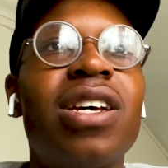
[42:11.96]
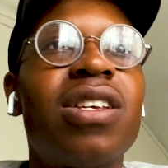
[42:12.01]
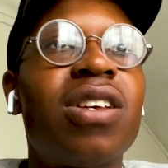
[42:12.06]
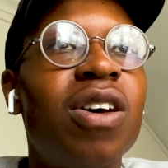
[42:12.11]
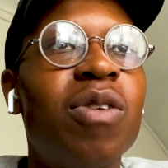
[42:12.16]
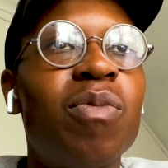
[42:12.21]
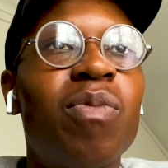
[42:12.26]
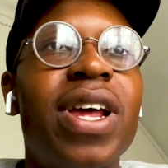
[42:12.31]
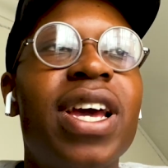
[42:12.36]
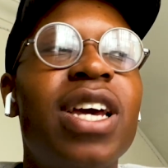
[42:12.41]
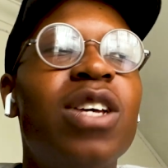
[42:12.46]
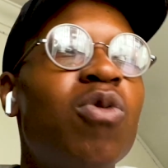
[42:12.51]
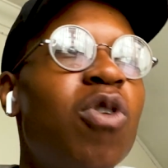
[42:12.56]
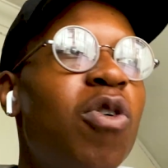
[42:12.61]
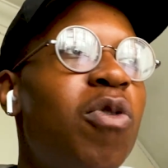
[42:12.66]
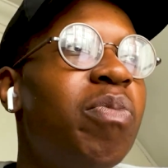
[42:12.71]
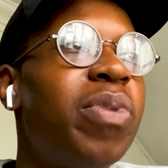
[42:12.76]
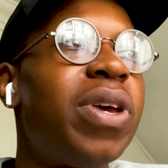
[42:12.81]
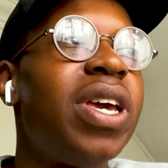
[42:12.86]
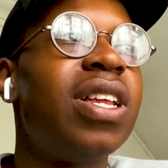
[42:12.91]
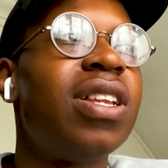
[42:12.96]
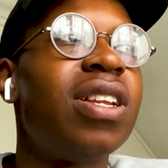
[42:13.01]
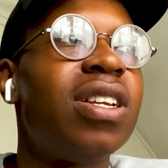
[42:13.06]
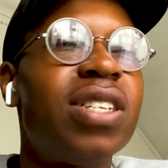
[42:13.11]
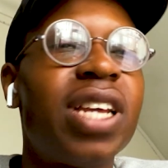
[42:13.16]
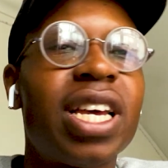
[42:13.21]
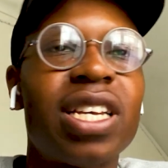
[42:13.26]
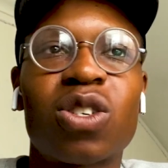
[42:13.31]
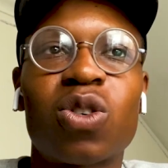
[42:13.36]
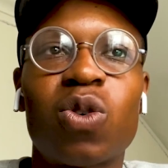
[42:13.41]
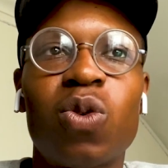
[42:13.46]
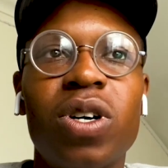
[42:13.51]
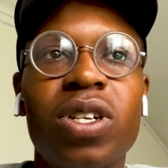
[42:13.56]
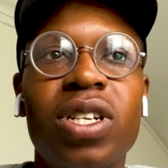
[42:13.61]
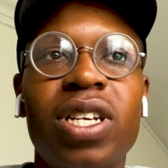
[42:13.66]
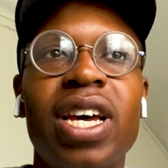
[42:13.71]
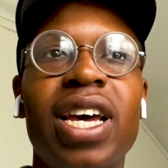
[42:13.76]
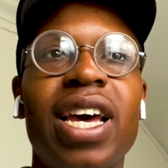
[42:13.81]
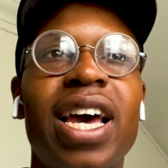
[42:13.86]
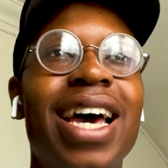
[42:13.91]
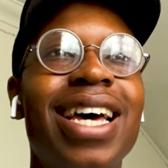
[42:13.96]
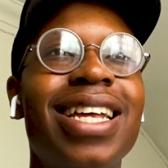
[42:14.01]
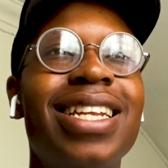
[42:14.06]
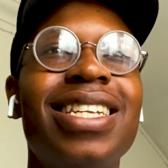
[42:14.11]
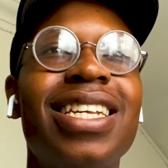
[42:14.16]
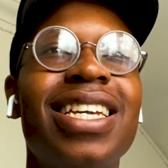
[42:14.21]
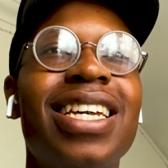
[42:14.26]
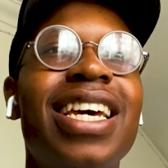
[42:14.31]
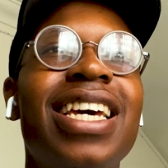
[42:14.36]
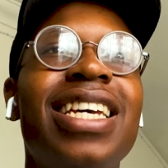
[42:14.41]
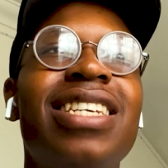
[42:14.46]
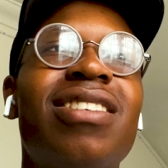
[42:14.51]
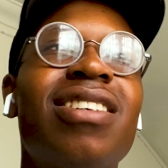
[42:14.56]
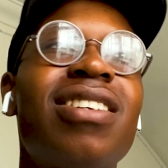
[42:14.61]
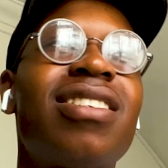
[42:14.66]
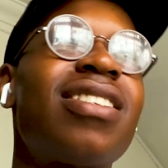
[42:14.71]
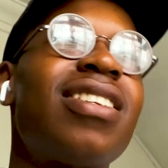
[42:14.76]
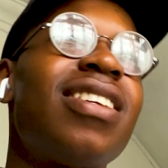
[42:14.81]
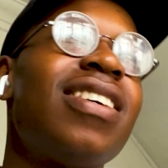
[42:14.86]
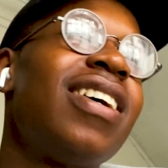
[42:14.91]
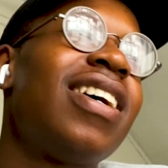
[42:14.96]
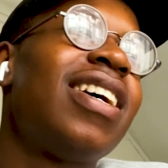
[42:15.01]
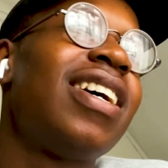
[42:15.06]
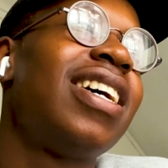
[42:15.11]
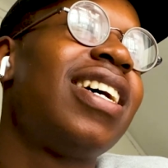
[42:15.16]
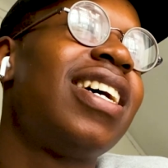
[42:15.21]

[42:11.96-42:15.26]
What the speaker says: why certain players won't be in the next squad, and it's just